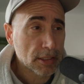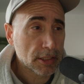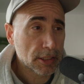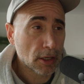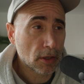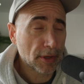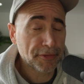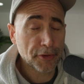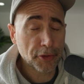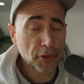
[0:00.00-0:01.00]
So
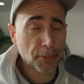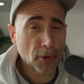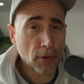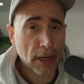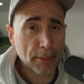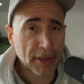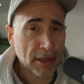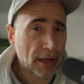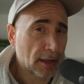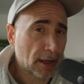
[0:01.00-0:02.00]
if you're new to
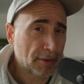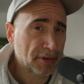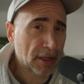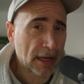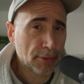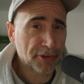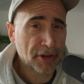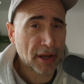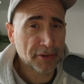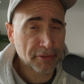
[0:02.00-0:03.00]
programming, every language
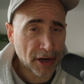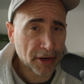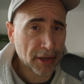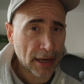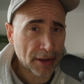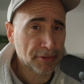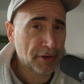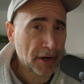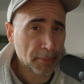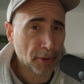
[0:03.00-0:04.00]
has a var has
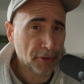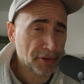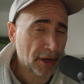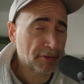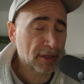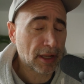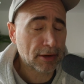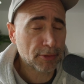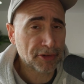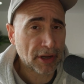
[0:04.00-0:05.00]
variables. Every
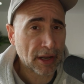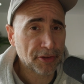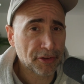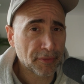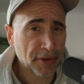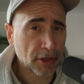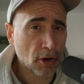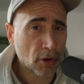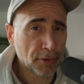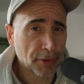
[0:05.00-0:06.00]
language has something
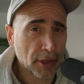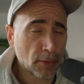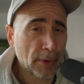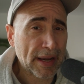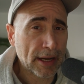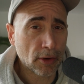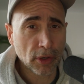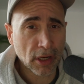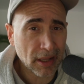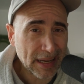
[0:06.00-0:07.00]
called an array
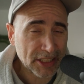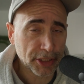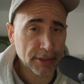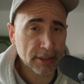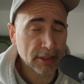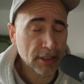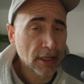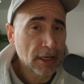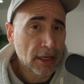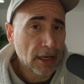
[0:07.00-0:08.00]
or collections.
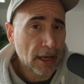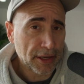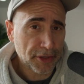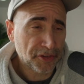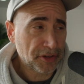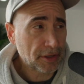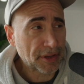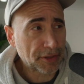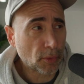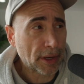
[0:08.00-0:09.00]
And you see
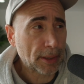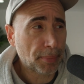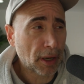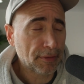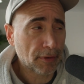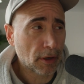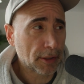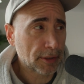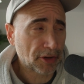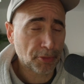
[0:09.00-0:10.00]
that the way
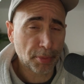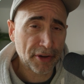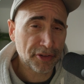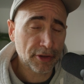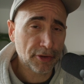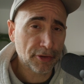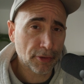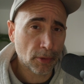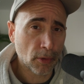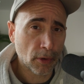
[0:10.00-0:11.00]
Python expresses
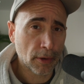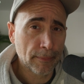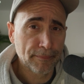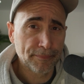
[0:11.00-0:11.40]
or